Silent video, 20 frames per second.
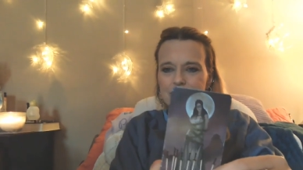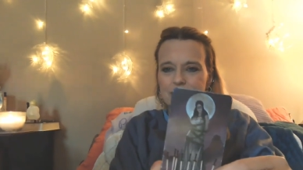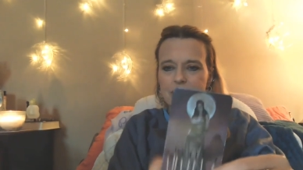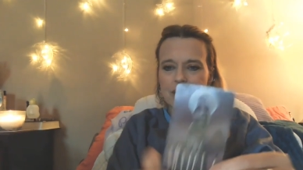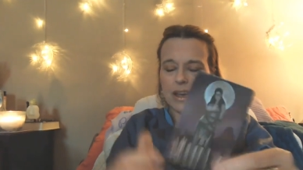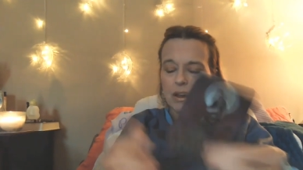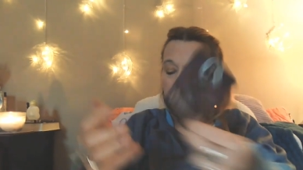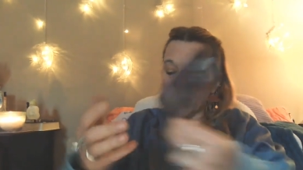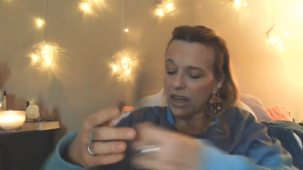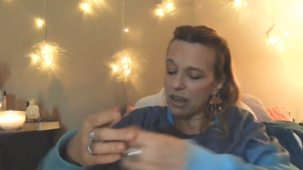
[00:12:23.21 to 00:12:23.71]

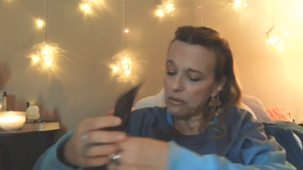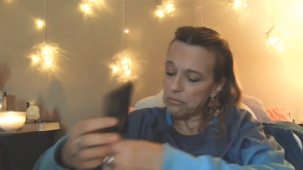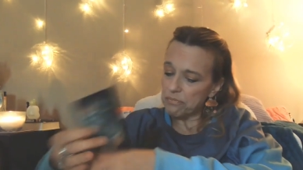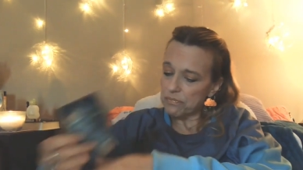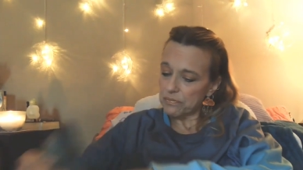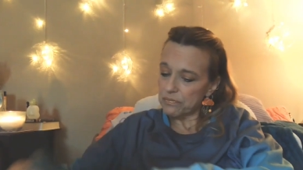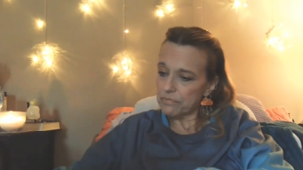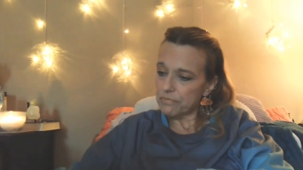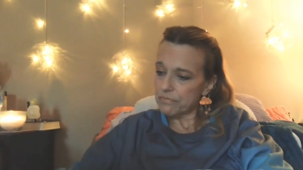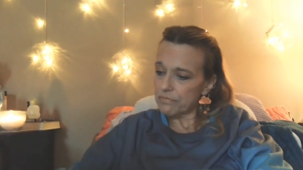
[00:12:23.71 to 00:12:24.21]
Okay.
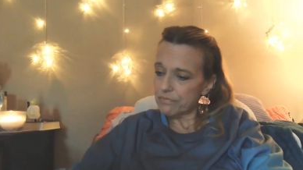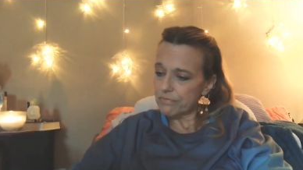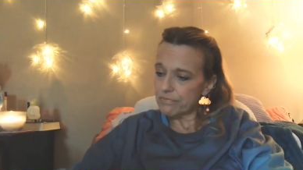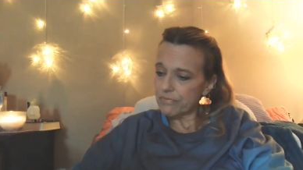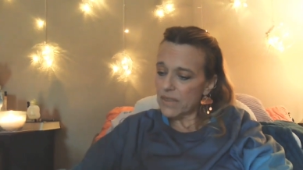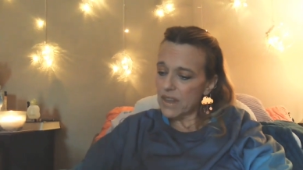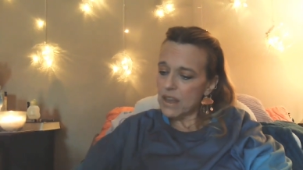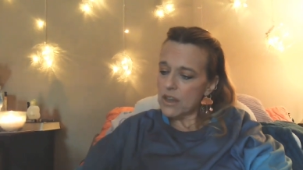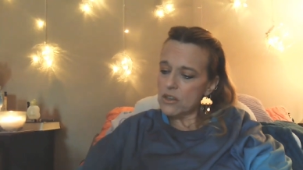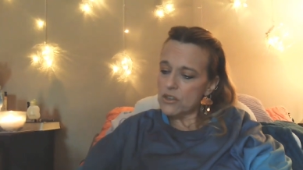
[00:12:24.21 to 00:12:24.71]

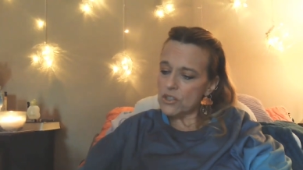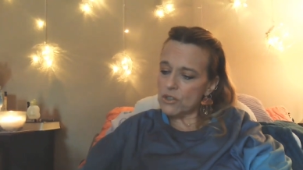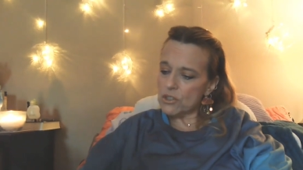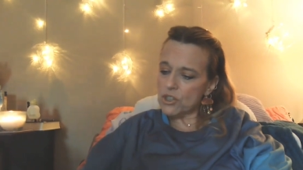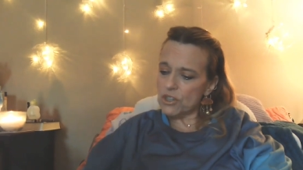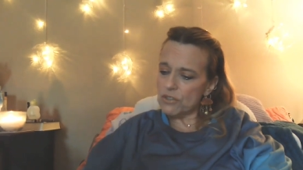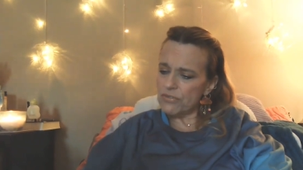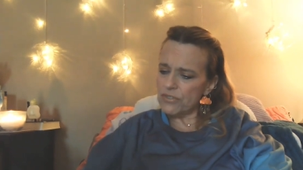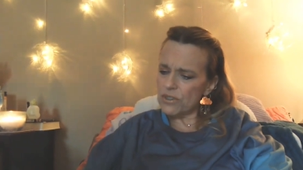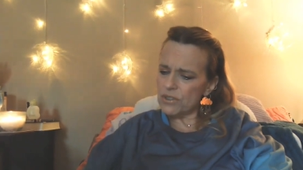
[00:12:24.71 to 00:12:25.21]
So she
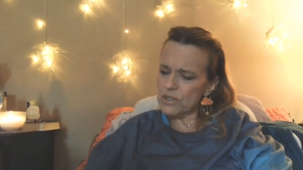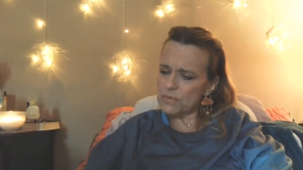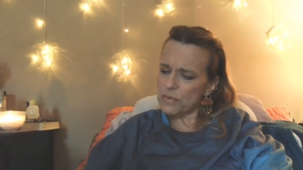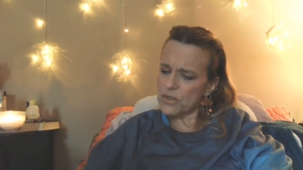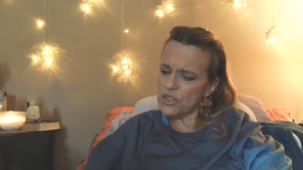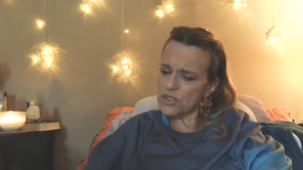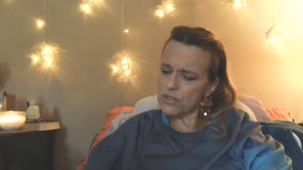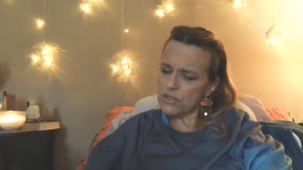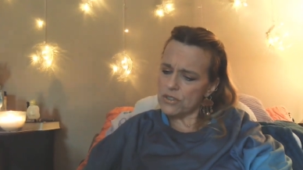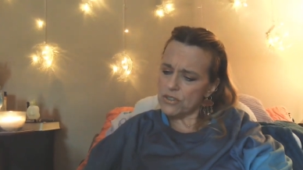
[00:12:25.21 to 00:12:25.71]
feels, but
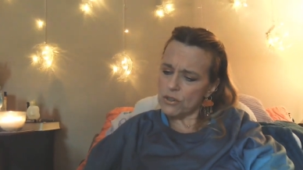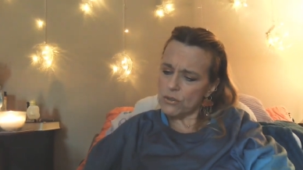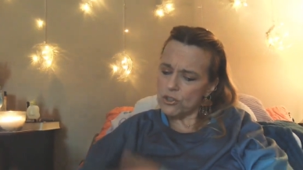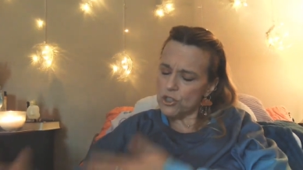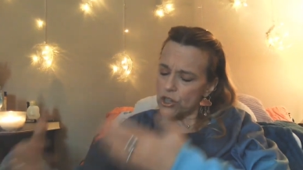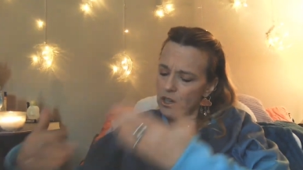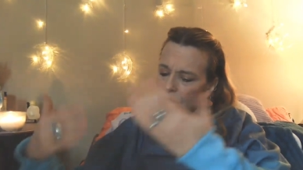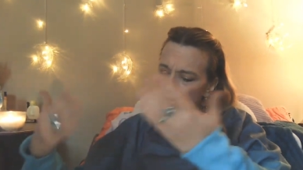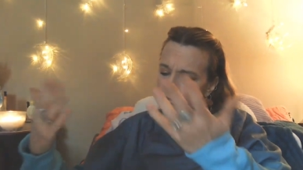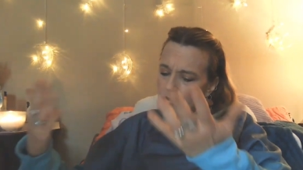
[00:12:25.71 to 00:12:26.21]
so she
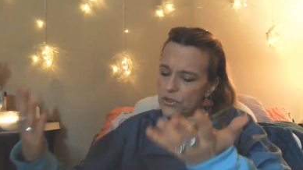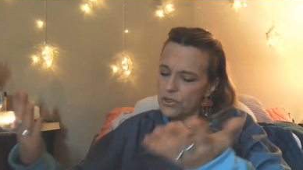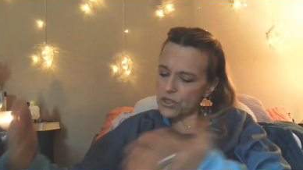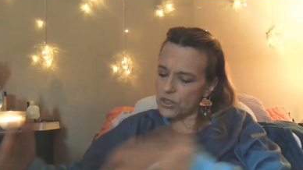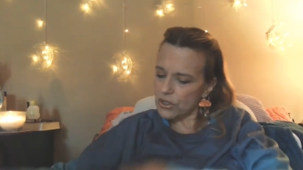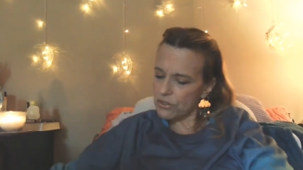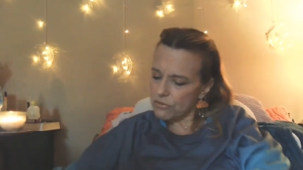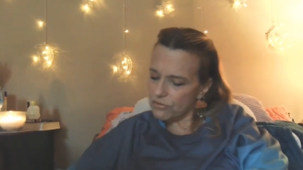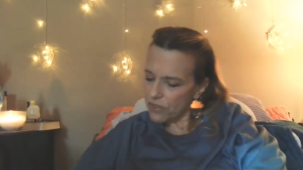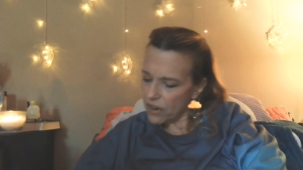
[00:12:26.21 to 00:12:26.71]
feels
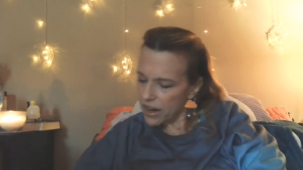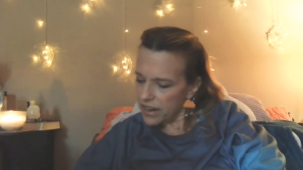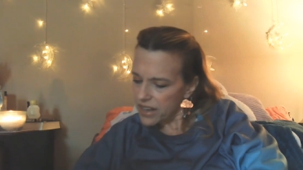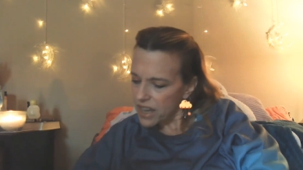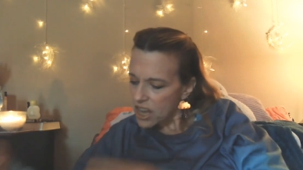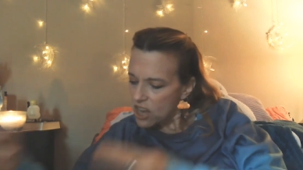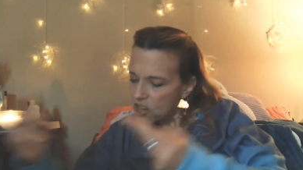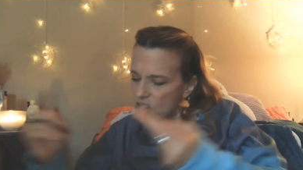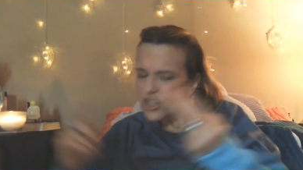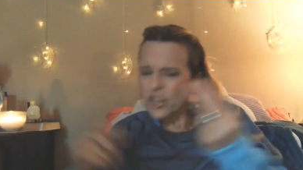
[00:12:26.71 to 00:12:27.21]
confined.
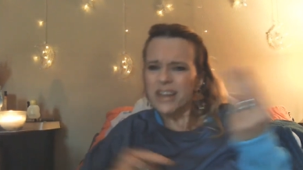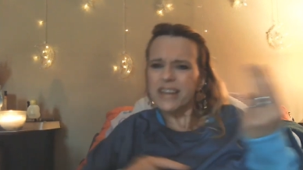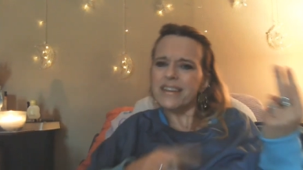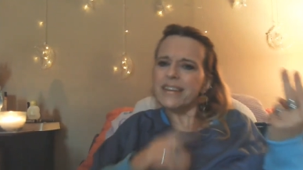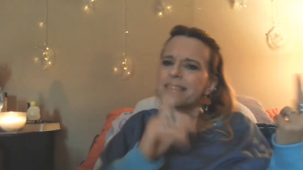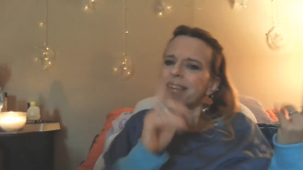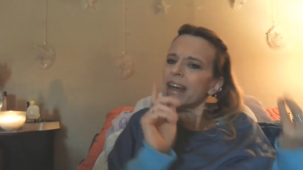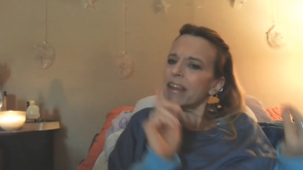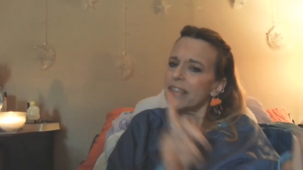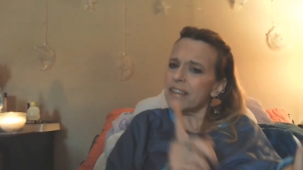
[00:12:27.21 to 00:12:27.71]
She get
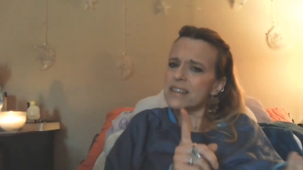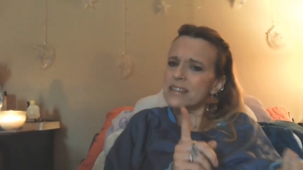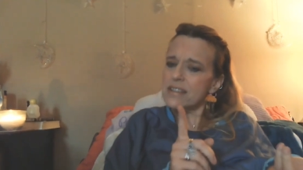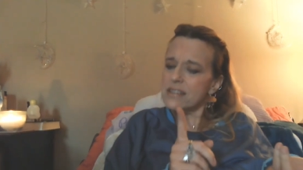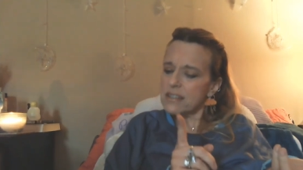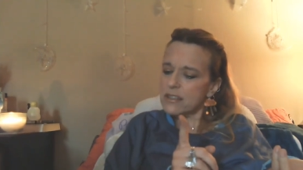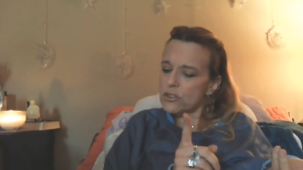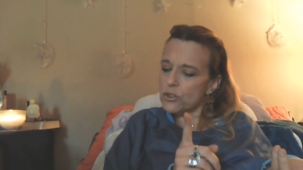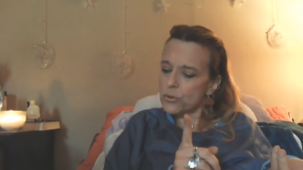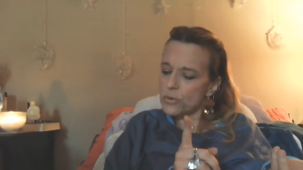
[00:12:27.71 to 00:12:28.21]
now. This is
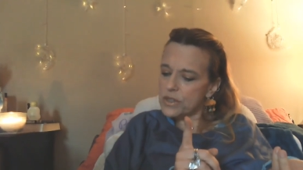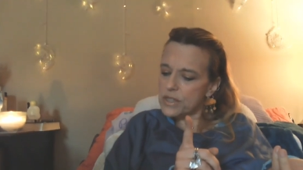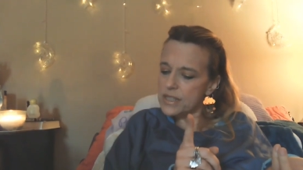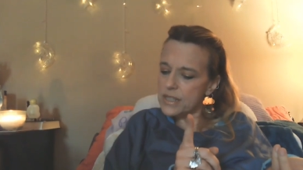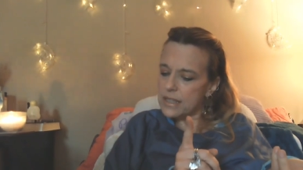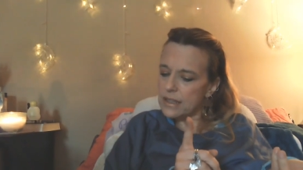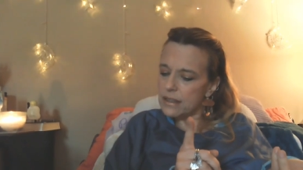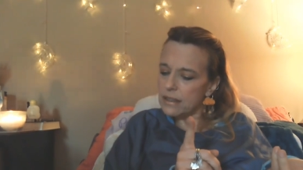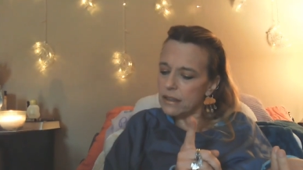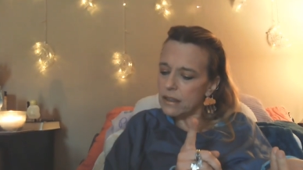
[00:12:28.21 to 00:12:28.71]

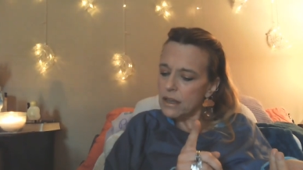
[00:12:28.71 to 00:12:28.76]
interesting.